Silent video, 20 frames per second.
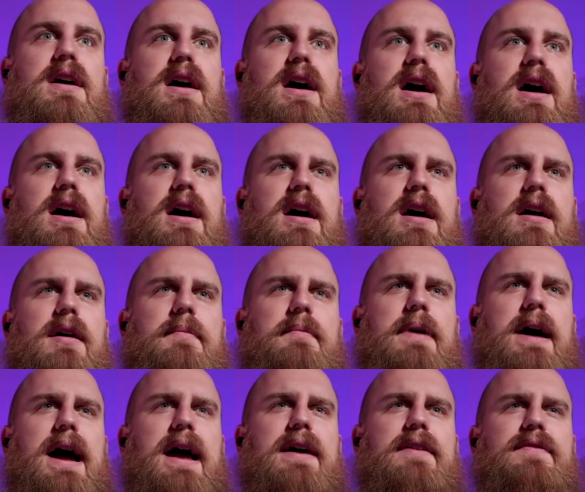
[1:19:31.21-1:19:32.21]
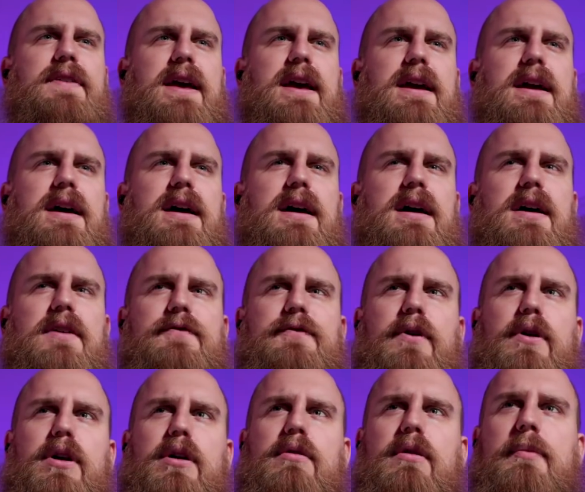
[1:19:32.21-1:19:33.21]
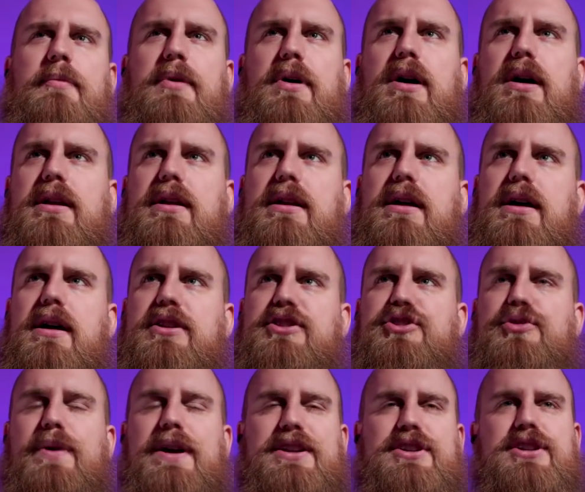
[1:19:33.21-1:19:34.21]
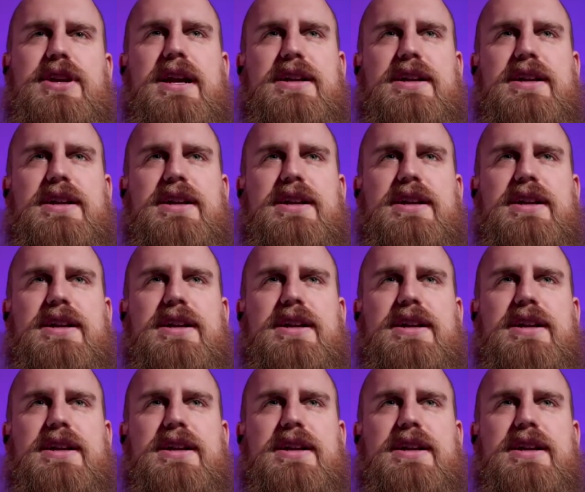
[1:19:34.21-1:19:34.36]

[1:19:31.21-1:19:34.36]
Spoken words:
I have a photo up on Twitch.